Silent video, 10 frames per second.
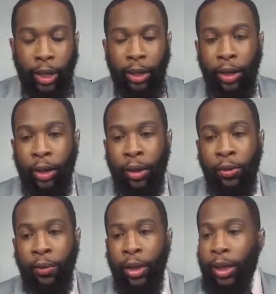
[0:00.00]

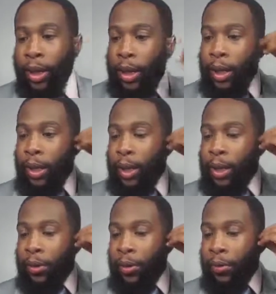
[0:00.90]
a really
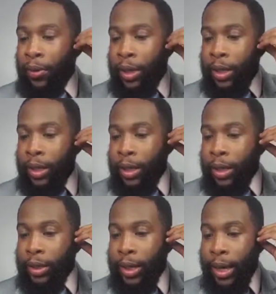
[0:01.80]

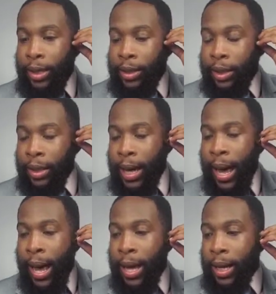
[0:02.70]
good, talented
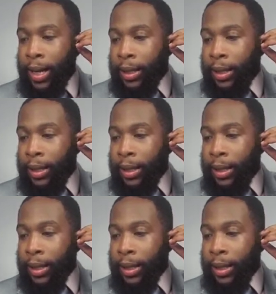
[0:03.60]
guy